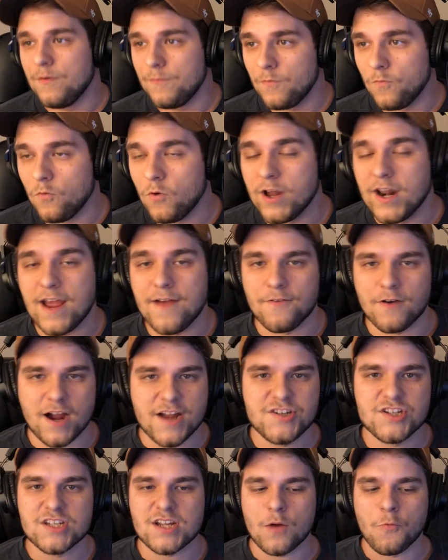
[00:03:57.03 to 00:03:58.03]
Whatever.
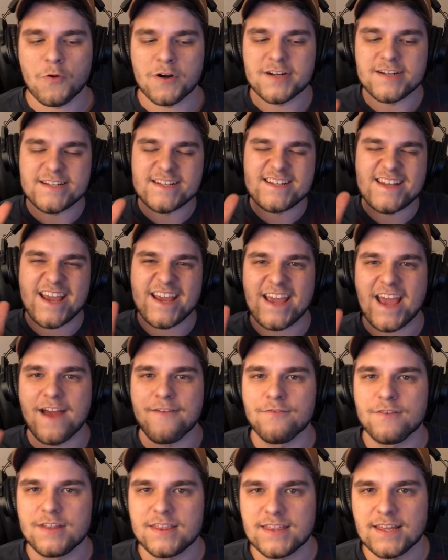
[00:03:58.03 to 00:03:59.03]
I wanted to take
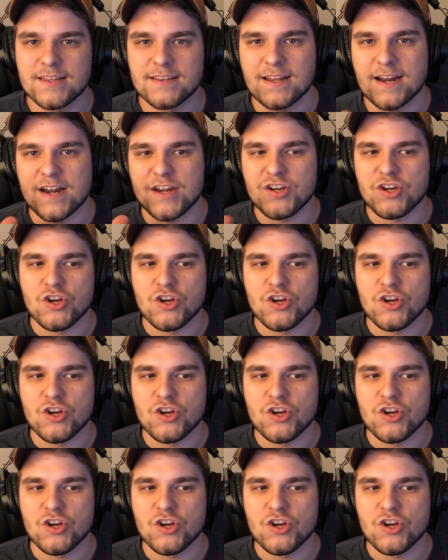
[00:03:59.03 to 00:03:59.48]
everything that I